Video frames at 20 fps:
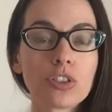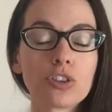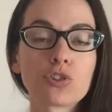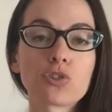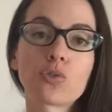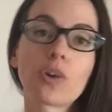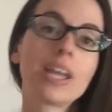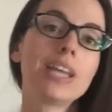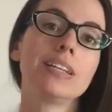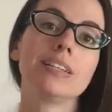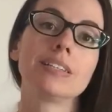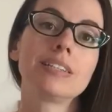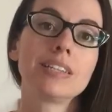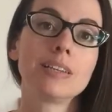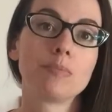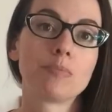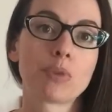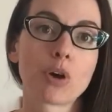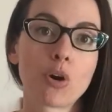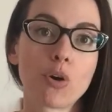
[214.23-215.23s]
the train
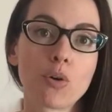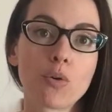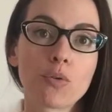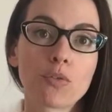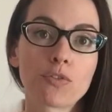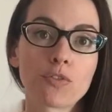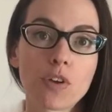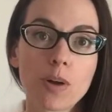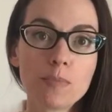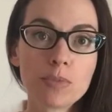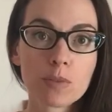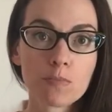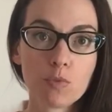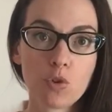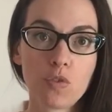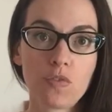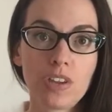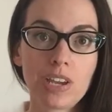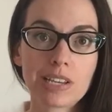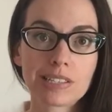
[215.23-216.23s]
depot from the
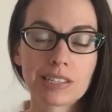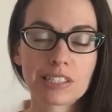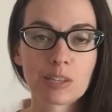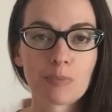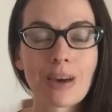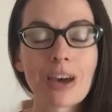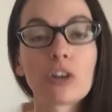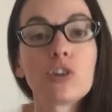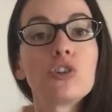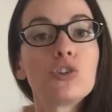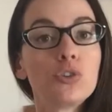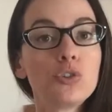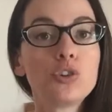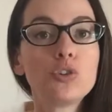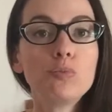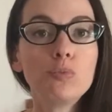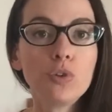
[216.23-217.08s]
movie because it's about a dude who